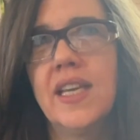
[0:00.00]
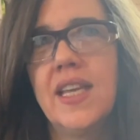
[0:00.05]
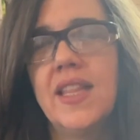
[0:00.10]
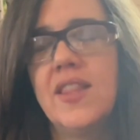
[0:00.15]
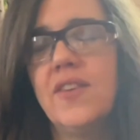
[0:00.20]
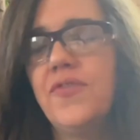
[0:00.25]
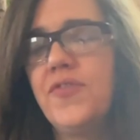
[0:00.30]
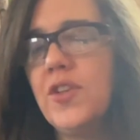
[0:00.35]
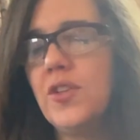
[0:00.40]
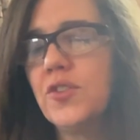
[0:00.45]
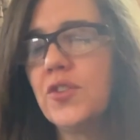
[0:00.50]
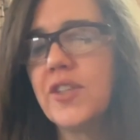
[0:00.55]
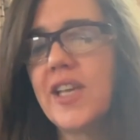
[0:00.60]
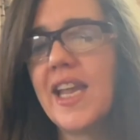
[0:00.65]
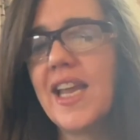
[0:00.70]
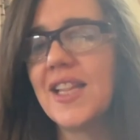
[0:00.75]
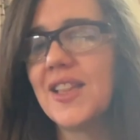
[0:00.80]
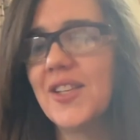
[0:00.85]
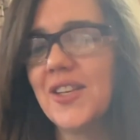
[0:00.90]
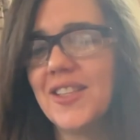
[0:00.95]
the filter
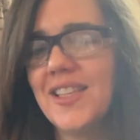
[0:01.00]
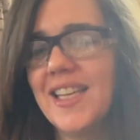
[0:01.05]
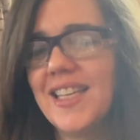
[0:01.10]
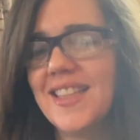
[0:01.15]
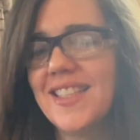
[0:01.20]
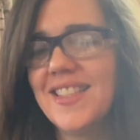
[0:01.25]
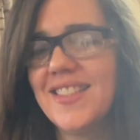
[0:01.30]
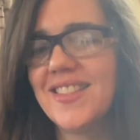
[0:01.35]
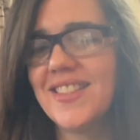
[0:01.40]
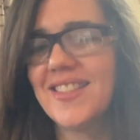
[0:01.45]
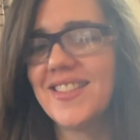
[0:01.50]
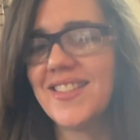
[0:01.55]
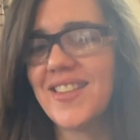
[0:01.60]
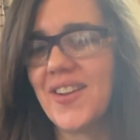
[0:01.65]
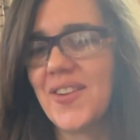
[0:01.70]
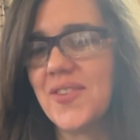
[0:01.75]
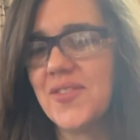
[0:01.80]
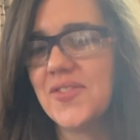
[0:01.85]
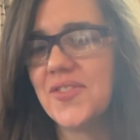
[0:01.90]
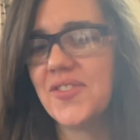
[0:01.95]
can't look like this
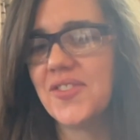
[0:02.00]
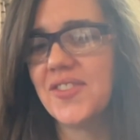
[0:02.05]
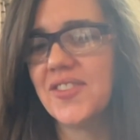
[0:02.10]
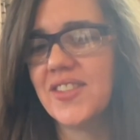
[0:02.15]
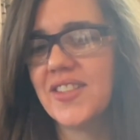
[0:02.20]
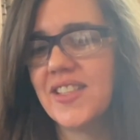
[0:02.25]
itself,